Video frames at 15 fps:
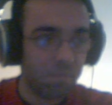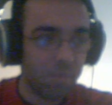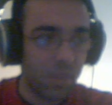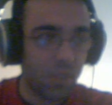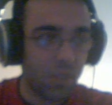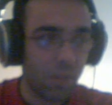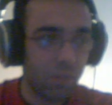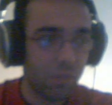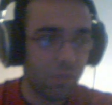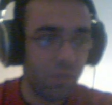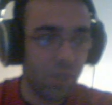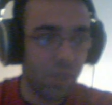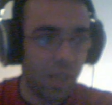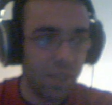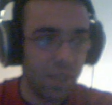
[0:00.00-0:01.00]
So you
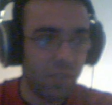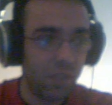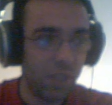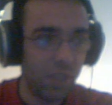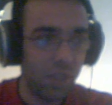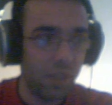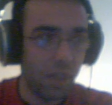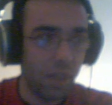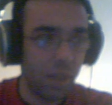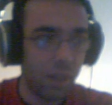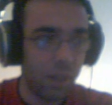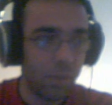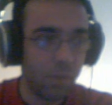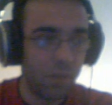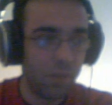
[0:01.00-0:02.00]
got to see who
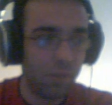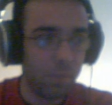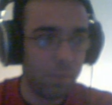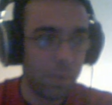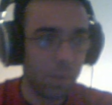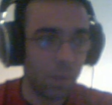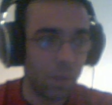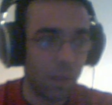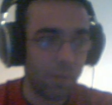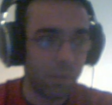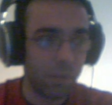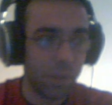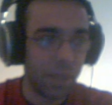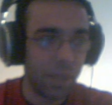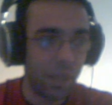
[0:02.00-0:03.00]
these people are for what
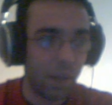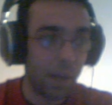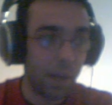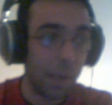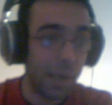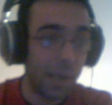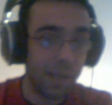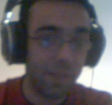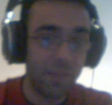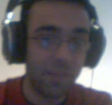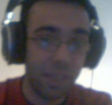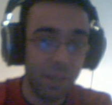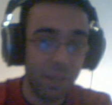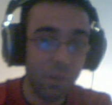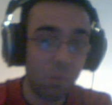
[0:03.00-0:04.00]
they are. And I'm going to tell
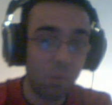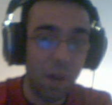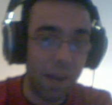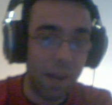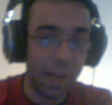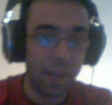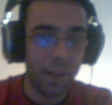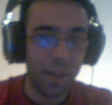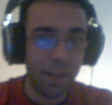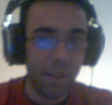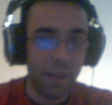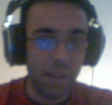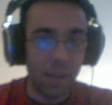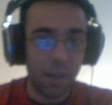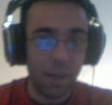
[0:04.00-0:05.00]
you why
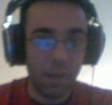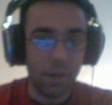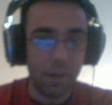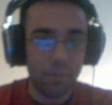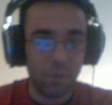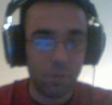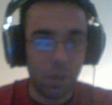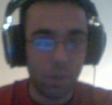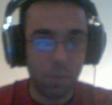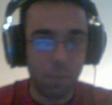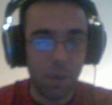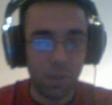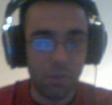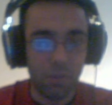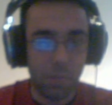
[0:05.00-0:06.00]
Ron Paul
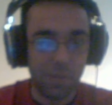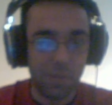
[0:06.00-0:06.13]
is a bit of a